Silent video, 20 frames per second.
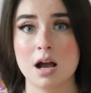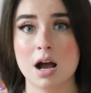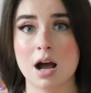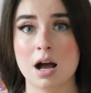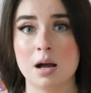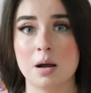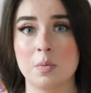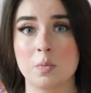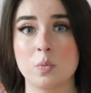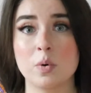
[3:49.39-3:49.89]

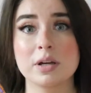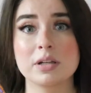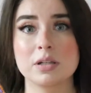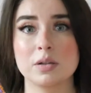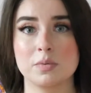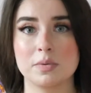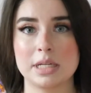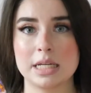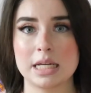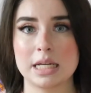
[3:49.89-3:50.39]
what
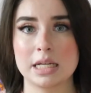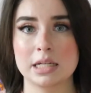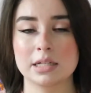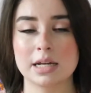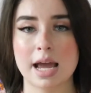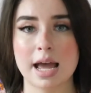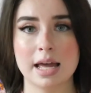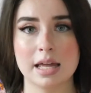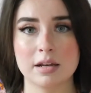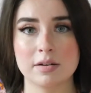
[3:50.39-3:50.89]
you need
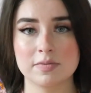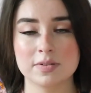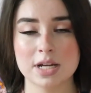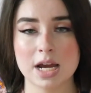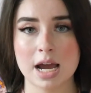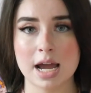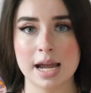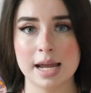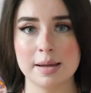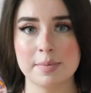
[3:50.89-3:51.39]
ahead of
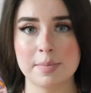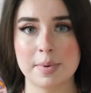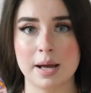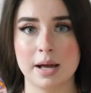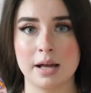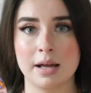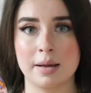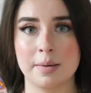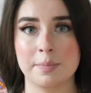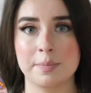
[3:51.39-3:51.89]

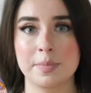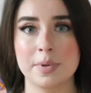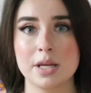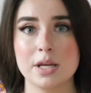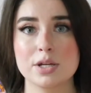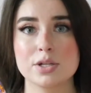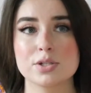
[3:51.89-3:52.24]
time.